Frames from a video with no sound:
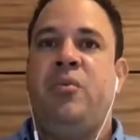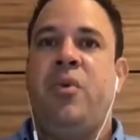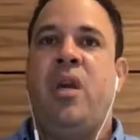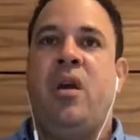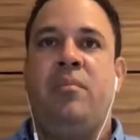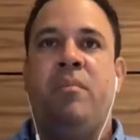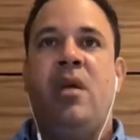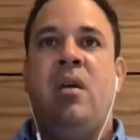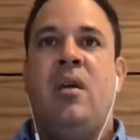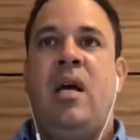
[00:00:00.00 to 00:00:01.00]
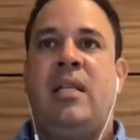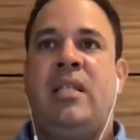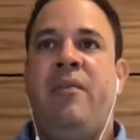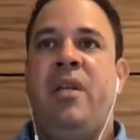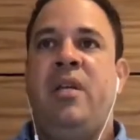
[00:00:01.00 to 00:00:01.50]
We help
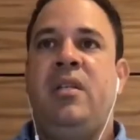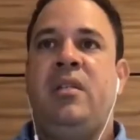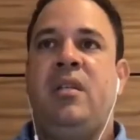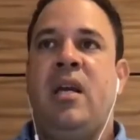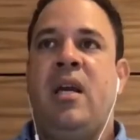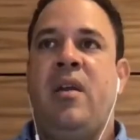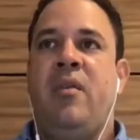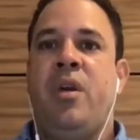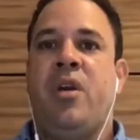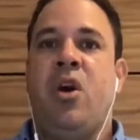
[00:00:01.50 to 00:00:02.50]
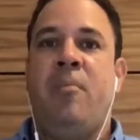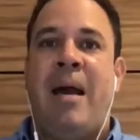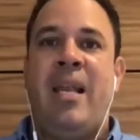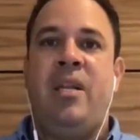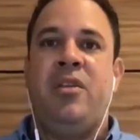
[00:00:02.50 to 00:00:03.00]
activities, and we
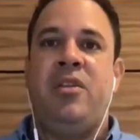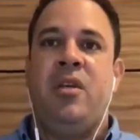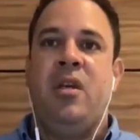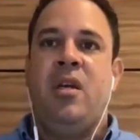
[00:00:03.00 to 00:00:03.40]
co-manage.